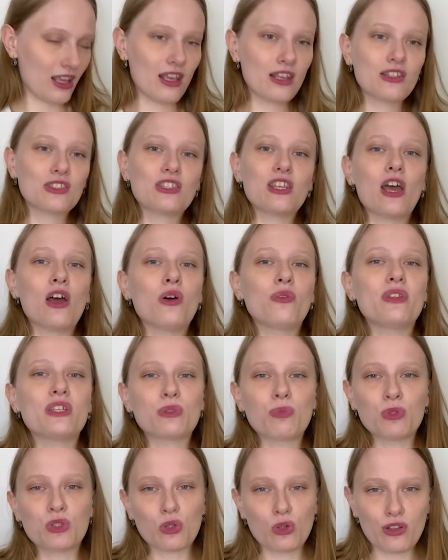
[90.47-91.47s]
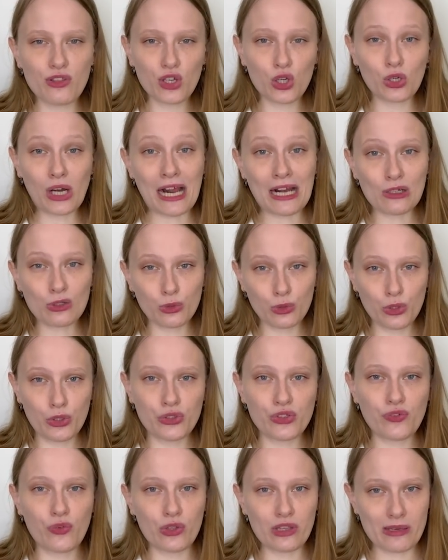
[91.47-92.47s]
So this was sort of the ground
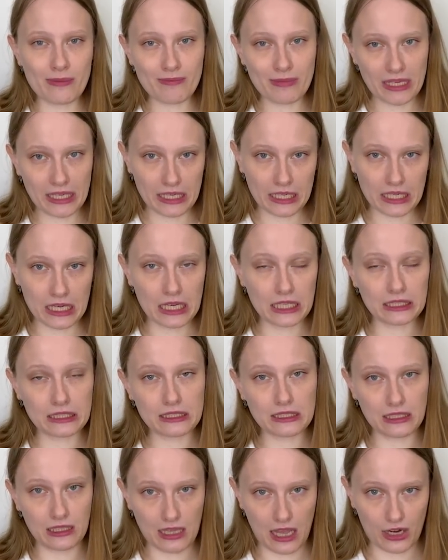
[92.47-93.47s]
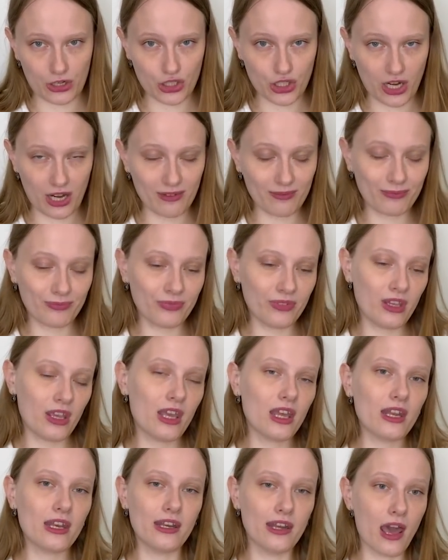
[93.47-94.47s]
rules for the media selection.
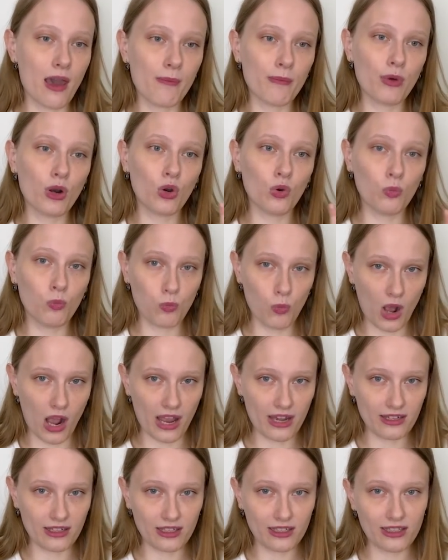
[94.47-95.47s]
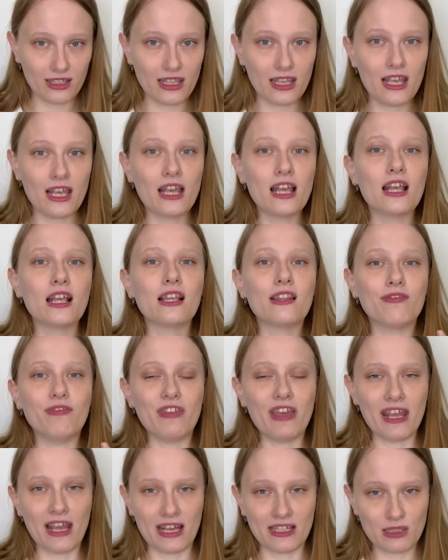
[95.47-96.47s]
Number 1,
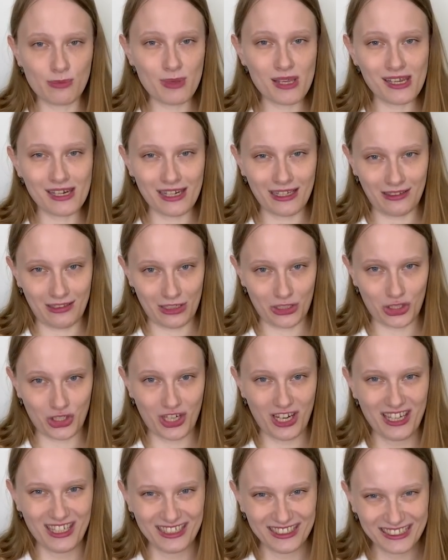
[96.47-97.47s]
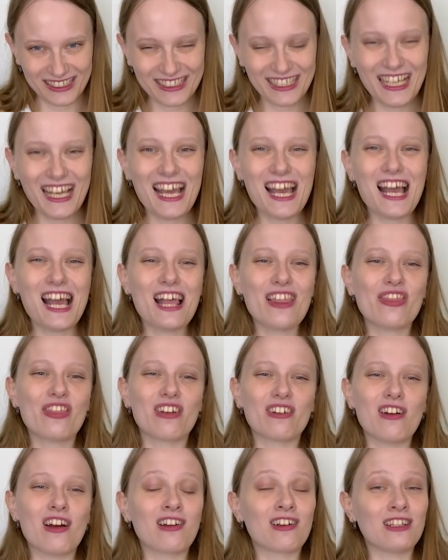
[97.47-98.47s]
they had to be in English.
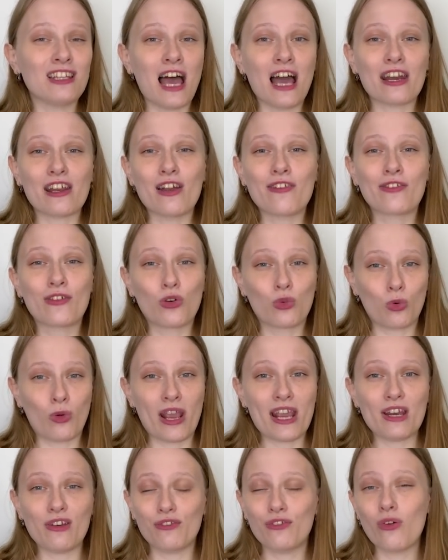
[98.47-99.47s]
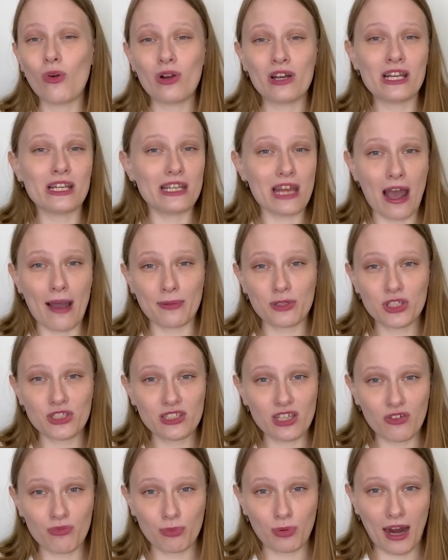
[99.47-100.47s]
There are a lot of great foreign adaptations
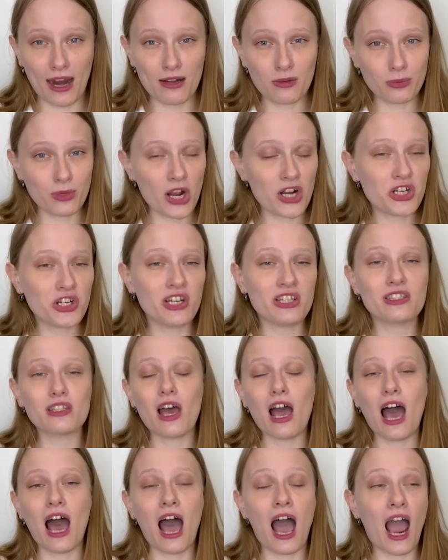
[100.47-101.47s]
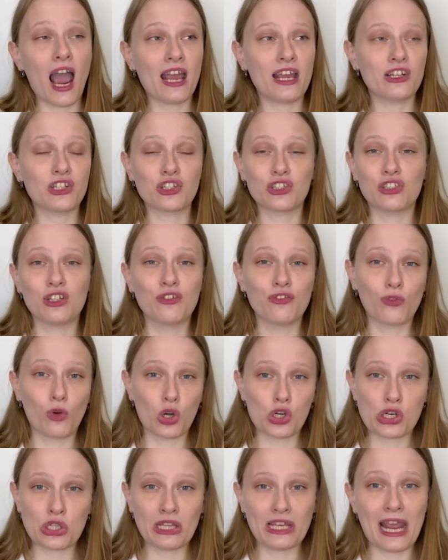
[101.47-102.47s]
of Pride and Prejudice. I just
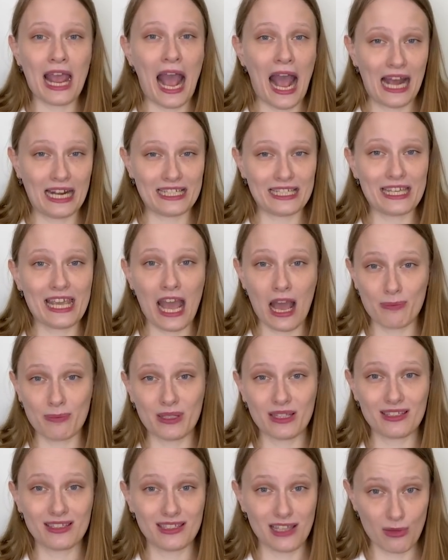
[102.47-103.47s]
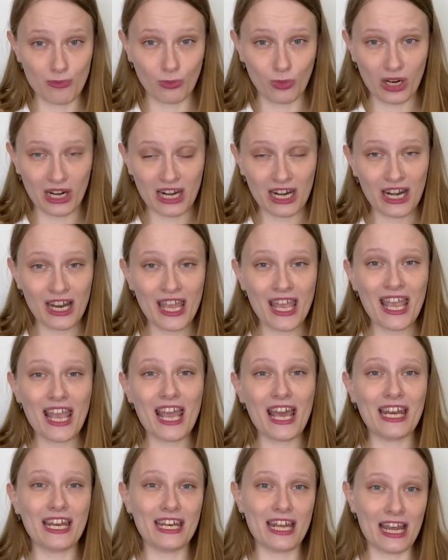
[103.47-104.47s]
unfortunately had to cap it somewhere,
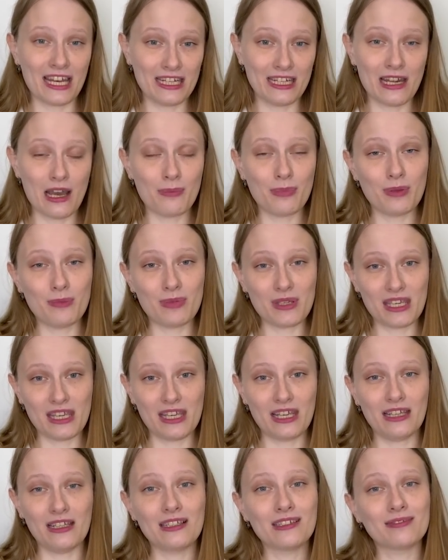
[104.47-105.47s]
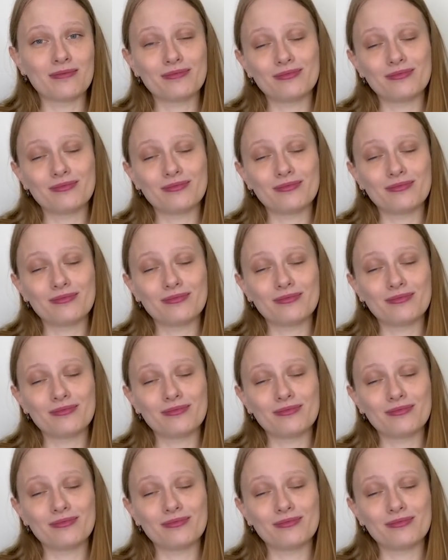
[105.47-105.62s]
and it ended up being